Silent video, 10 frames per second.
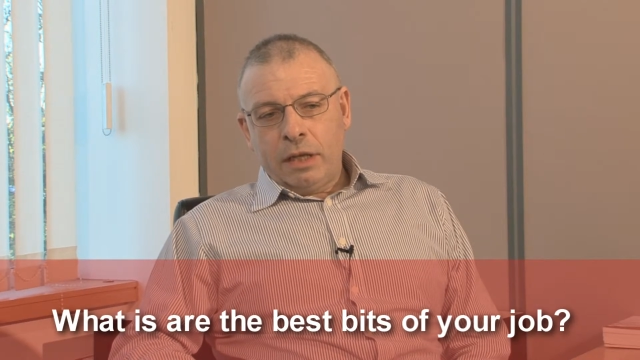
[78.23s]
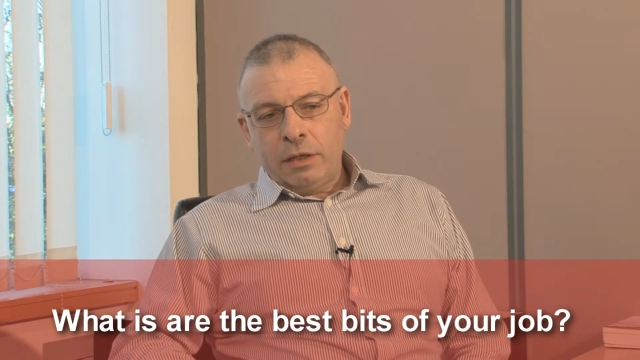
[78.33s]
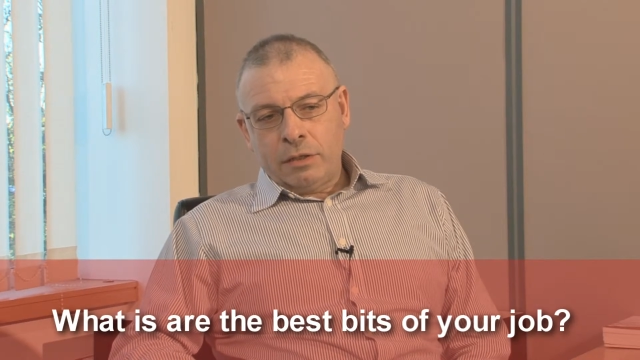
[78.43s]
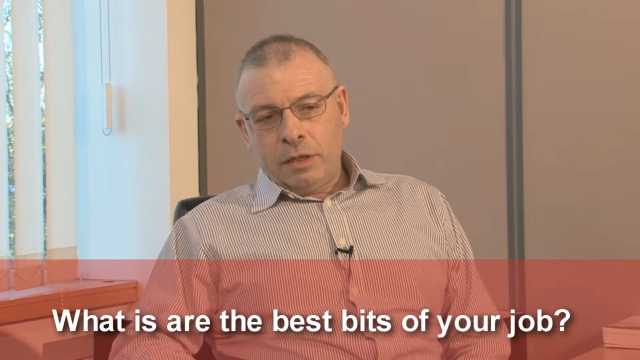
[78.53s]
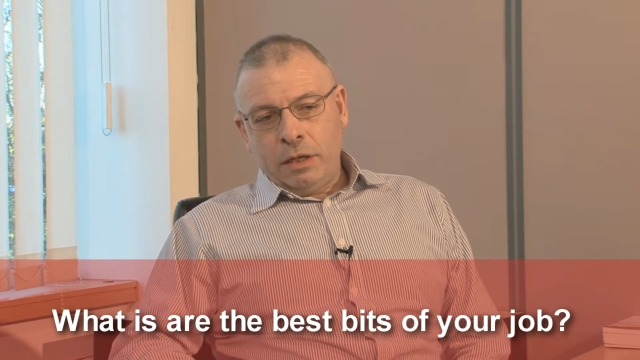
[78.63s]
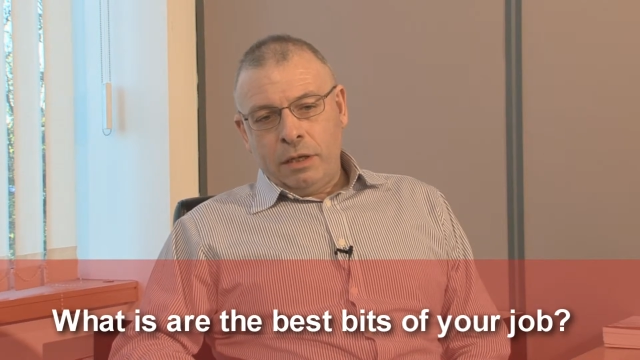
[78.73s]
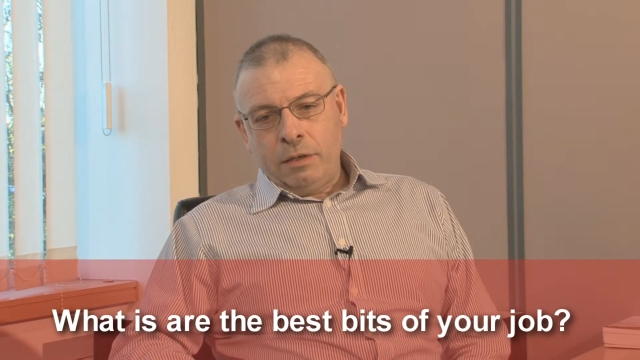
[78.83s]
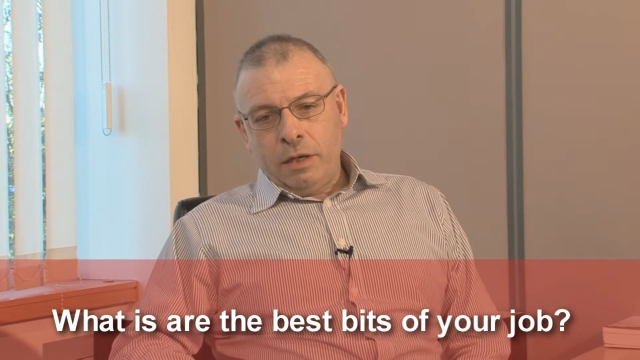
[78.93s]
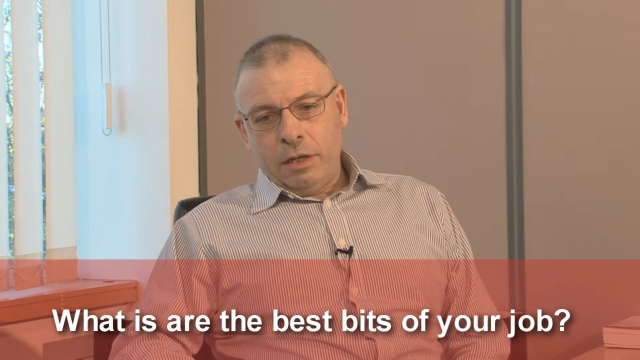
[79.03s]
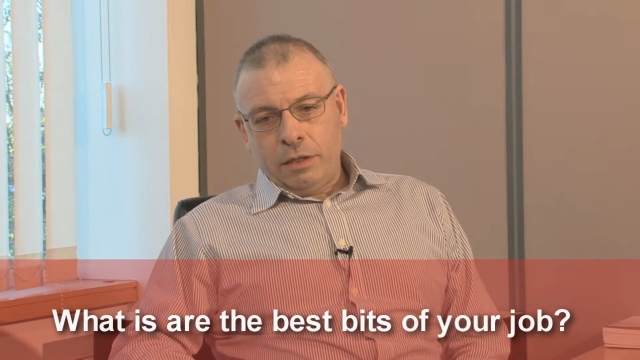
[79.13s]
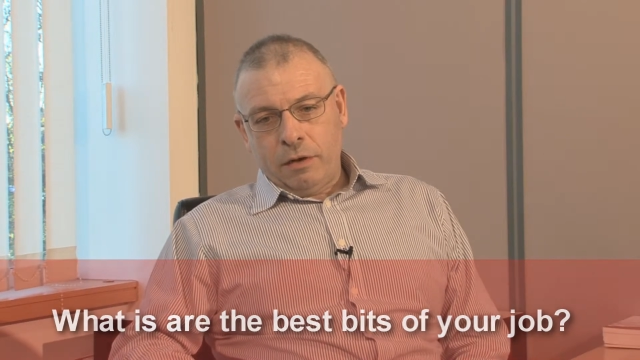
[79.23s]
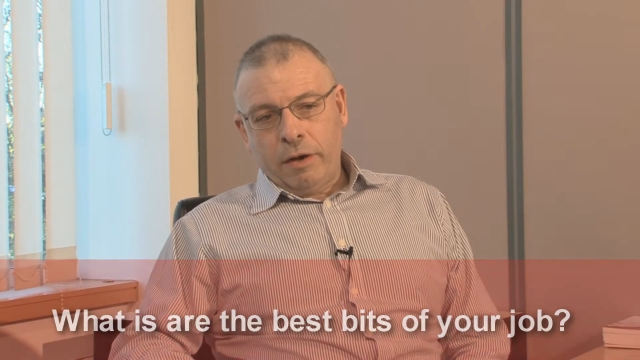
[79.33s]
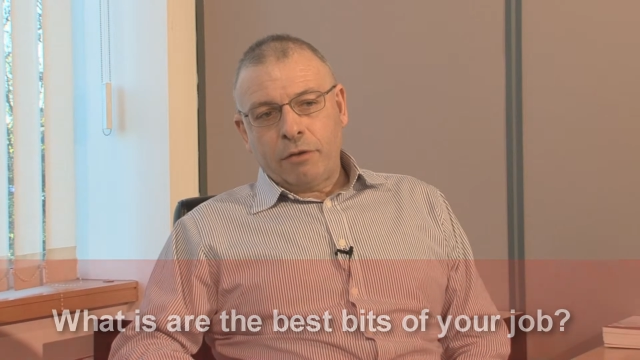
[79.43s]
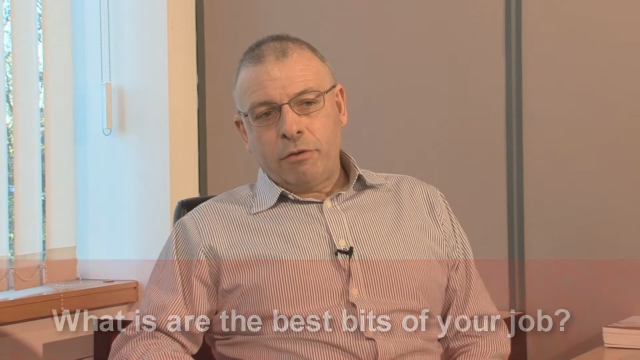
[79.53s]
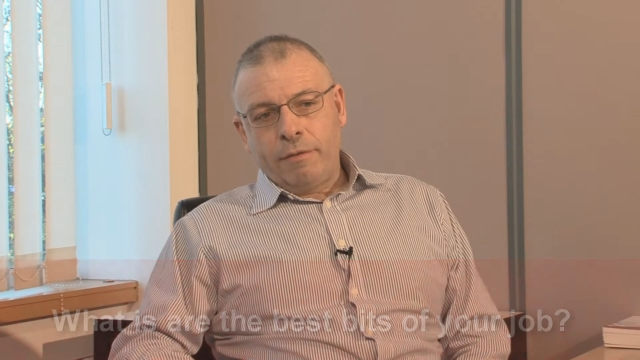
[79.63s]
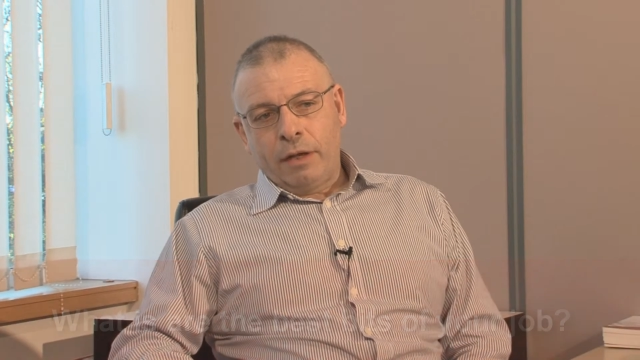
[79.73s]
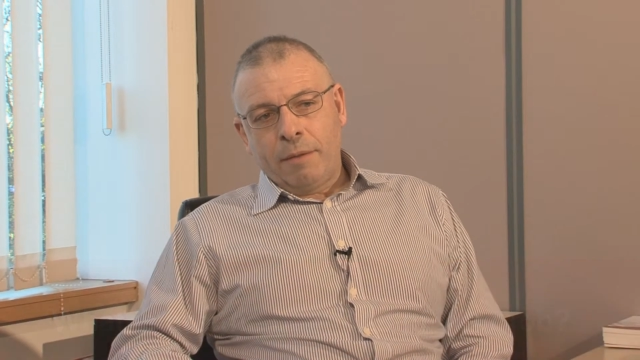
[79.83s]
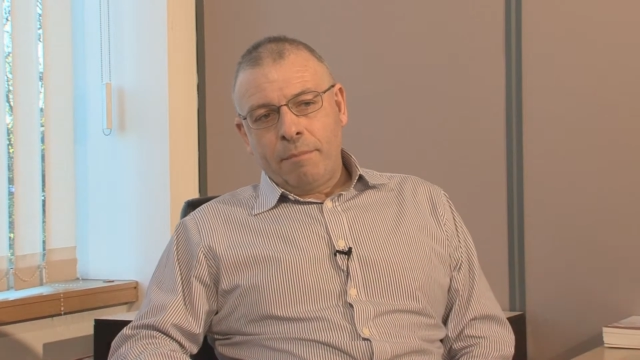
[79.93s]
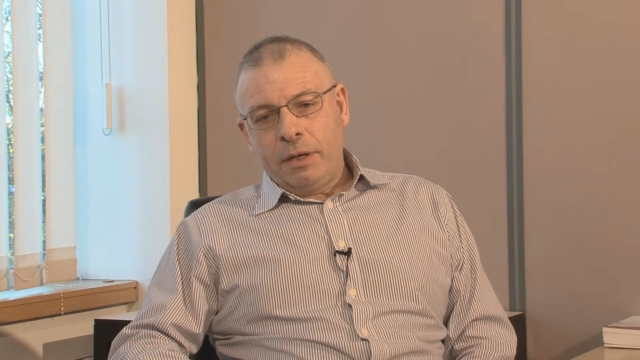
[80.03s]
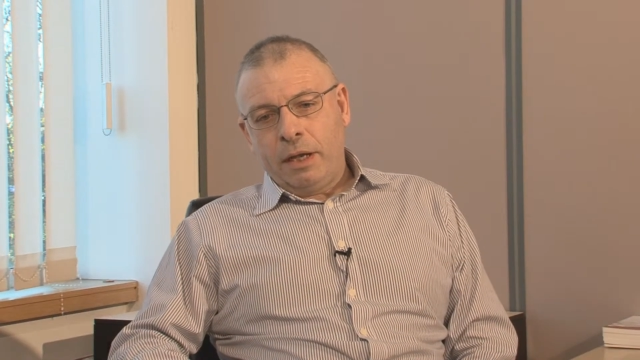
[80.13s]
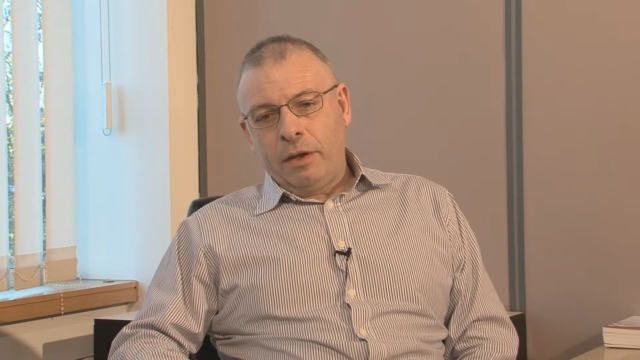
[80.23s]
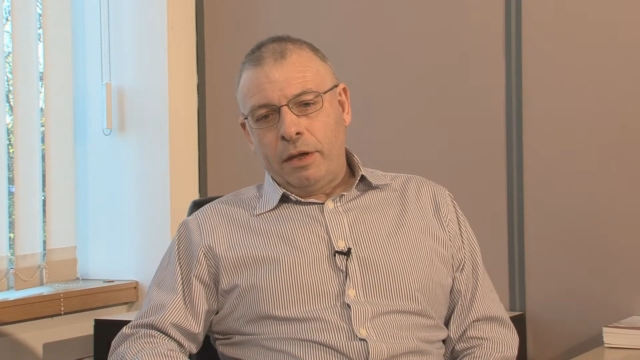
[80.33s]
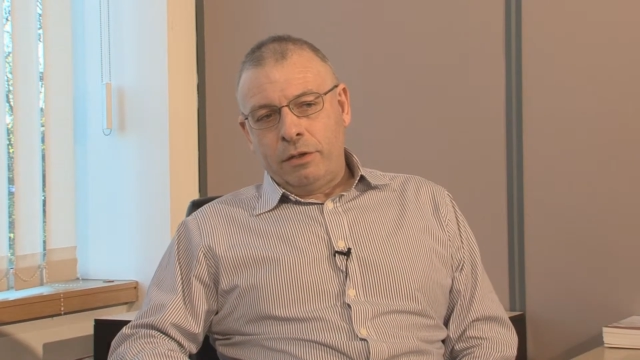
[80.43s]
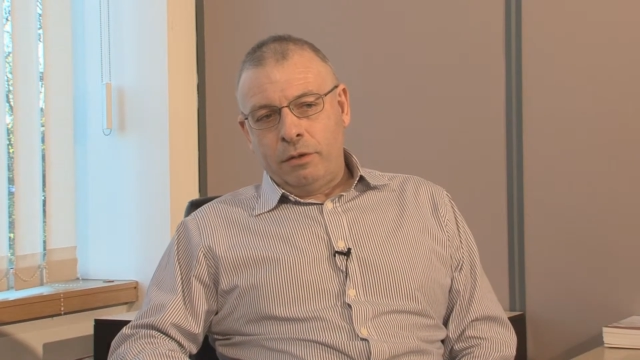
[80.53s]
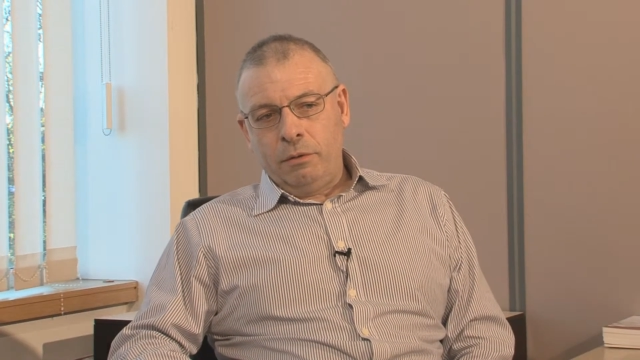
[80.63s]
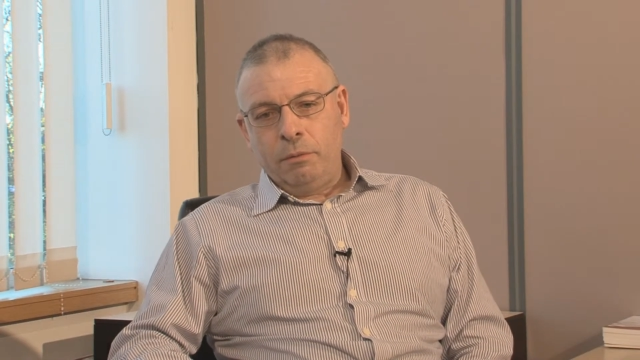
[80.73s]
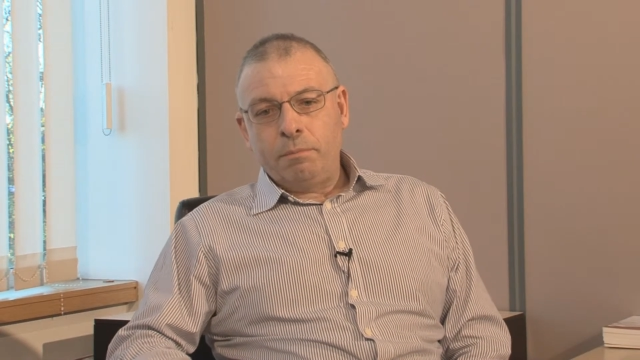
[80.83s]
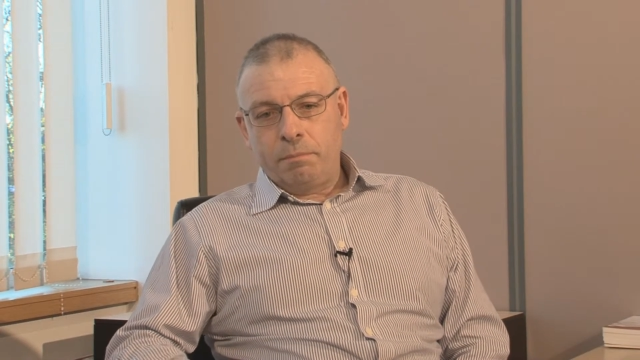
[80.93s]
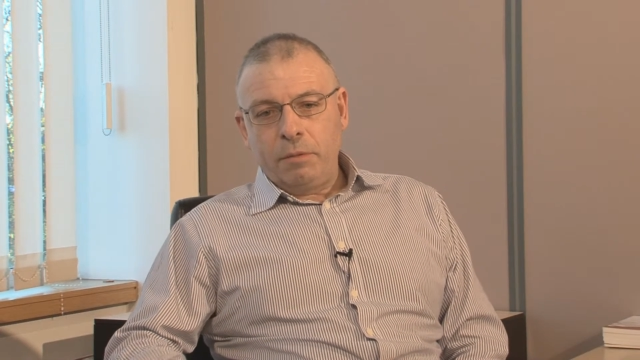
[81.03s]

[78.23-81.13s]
as a director of the company, I do,